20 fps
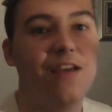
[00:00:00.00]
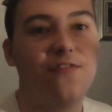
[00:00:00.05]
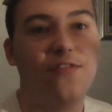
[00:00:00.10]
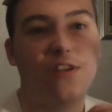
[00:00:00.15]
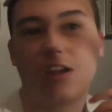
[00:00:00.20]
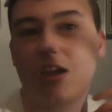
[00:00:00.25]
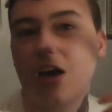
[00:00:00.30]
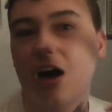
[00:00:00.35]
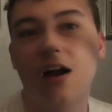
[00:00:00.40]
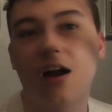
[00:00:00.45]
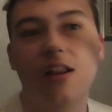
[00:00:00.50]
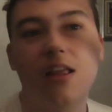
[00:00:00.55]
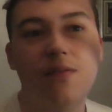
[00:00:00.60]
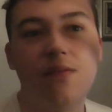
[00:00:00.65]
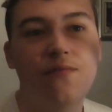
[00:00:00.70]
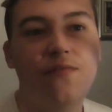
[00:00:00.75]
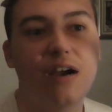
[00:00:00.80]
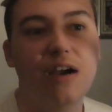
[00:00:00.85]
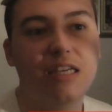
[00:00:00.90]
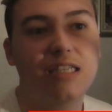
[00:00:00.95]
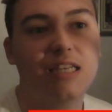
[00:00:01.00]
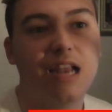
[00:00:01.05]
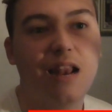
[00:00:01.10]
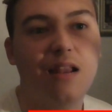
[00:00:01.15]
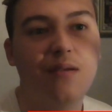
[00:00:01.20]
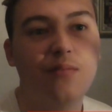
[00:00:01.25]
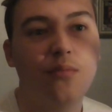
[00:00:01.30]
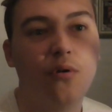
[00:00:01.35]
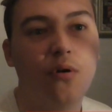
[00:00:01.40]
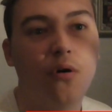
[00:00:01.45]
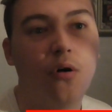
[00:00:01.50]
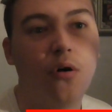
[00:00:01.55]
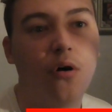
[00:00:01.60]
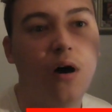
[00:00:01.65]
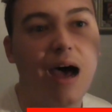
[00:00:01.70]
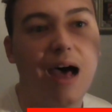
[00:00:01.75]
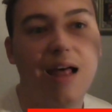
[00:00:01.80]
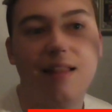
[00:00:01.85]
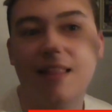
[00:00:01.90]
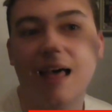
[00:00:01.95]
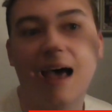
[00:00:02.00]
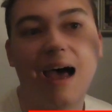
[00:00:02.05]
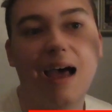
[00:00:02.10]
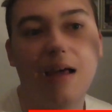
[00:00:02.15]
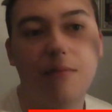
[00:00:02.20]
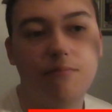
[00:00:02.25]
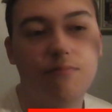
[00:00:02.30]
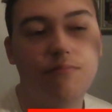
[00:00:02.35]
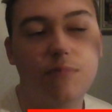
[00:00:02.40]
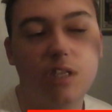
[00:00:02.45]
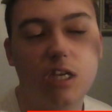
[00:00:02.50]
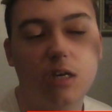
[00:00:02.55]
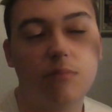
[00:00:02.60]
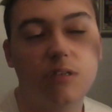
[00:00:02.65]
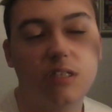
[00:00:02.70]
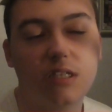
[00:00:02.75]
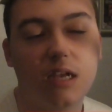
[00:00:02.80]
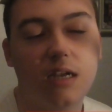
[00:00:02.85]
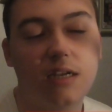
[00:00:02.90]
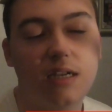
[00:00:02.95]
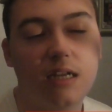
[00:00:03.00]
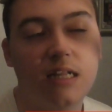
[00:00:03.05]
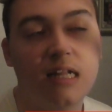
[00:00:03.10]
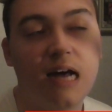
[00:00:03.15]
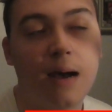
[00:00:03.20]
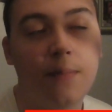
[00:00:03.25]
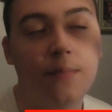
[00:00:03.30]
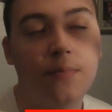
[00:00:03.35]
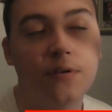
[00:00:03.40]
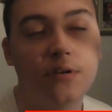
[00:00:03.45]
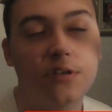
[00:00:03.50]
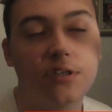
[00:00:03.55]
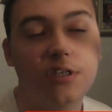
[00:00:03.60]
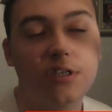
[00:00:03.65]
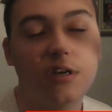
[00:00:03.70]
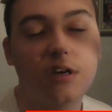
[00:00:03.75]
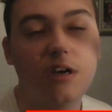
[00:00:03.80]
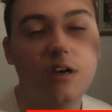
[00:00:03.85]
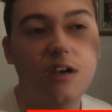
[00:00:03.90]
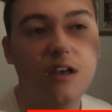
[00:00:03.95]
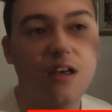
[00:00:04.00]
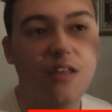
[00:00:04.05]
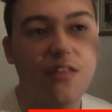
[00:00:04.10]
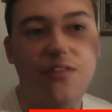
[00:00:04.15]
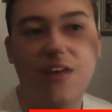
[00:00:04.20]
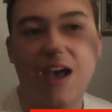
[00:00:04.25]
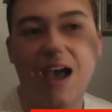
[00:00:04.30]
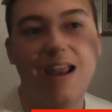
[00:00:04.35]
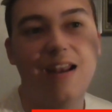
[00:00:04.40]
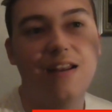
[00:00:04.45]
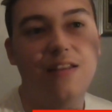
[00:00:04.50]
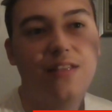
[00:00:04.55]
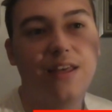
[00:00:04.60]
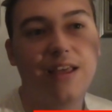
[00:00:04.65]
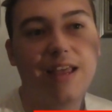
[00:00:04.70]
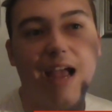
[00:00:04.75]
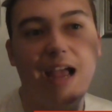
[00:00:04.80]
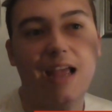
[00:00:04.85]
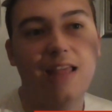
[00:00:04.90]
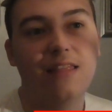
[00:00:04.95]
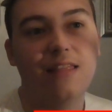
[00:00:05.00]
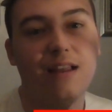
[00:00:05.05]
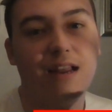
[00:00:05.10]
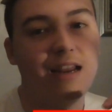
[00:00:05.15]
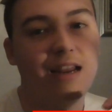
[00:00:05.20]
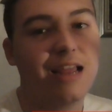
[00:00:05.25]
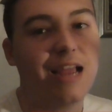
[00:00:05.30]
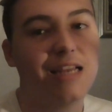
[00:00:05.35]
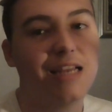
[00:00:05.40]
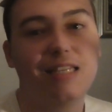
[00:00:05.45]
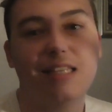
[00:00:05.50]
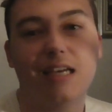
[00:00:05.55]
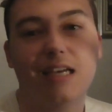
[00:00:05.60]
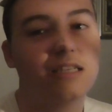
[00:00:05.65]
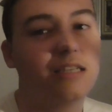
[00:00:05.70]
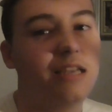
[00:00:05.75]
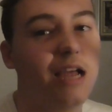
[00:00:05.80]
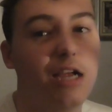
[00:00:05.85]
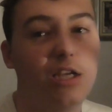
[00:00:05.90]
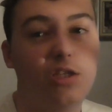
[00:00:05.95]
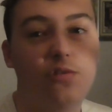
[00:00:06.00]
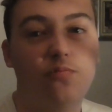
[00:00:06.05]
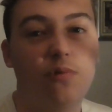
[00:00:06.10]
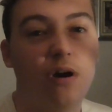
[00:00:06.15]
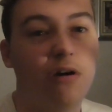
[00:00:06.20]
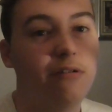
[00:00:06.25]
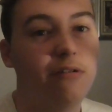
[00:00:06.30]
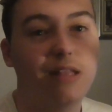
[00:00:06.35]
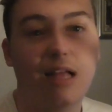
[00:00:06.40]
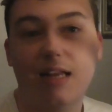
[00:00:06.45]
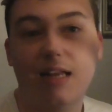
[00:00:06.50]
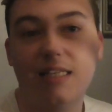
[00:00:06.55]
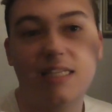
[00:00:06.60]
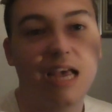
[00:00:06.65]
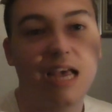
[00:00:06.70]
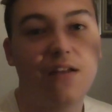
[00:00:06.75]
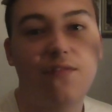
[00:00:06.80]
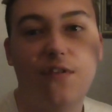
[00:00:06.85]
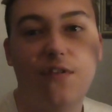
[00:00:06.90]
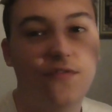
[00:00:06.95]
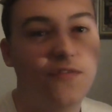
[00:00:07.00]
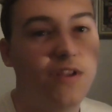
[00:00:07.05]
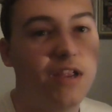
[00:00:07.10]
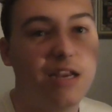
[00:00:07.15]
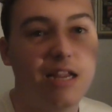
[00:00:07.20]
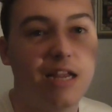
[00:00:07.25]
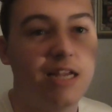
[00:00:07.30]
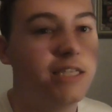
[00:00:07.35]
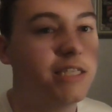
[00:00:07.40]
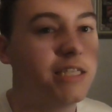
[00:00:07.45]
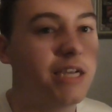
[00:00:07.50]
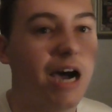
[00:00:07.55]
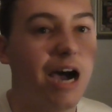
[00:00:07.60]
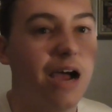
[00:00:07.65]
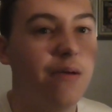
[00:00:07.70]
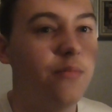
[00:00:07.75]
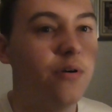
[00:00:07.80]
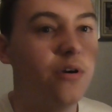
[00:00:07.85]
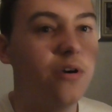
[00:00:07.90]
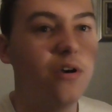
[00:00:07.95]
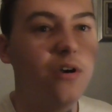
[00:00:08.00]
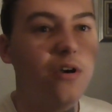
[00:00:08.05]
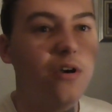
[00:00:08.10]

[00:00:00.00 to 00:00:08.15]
If they can't invest anymore, and that Thomas Land deal happens, then they get they're going to get to that stage where in like 10, 15 years time,